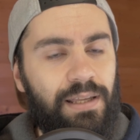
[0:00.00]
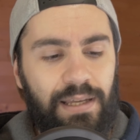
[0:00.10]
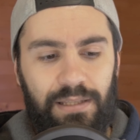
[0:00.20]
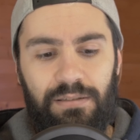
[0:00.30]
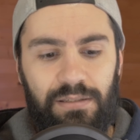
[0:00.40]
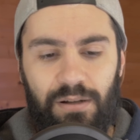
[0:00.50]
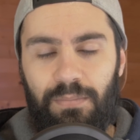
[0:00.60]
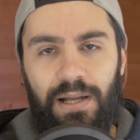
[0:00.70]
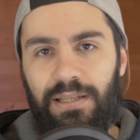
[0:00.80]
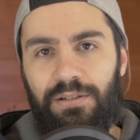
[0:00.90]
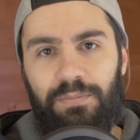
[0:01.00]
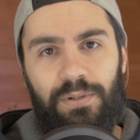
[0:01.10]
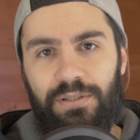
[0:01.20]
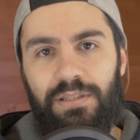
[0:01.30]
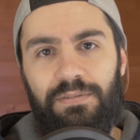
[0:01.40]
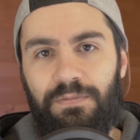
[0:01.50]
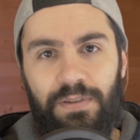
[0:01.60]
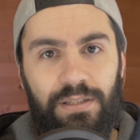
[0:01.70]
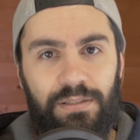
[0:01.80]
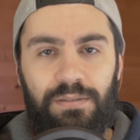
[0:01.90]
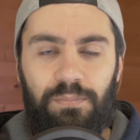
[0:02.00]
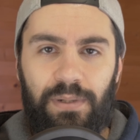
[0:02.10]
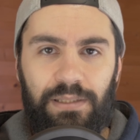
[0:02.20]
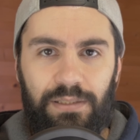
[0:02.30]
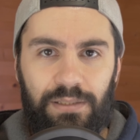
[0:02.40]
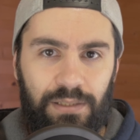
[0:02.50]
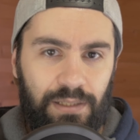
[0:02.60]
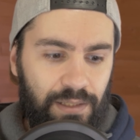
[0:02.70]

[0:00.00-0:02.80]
and some other positive things, but